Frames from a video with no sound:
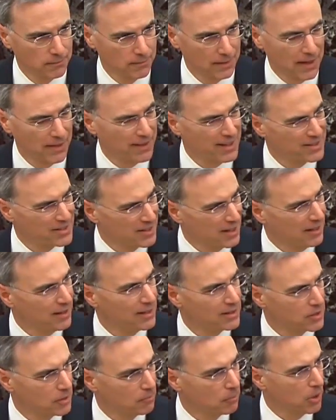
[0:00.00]
Now, they say
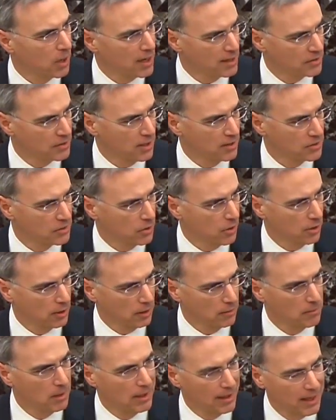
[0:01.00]
that's a process
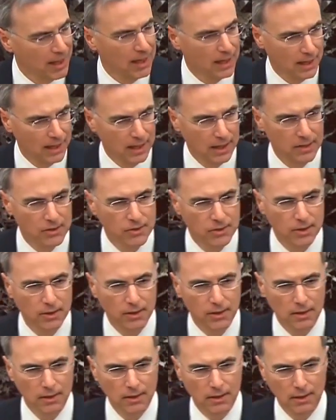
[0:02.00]
argument, and it is,
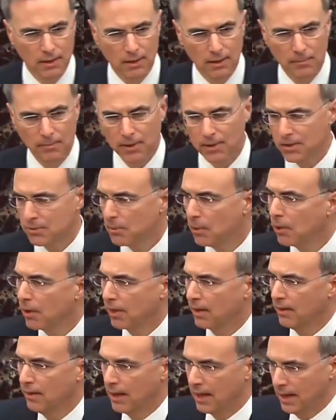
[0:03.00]
but it's more
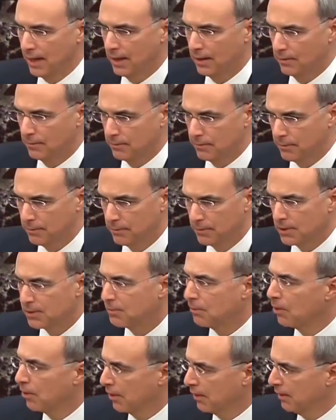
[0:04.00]
than that. It's
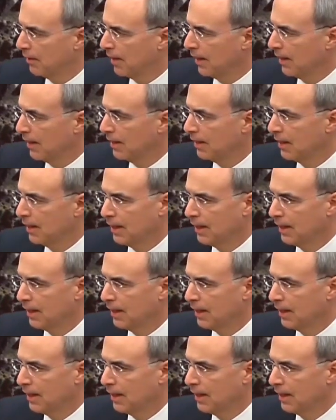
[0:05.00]
more than that.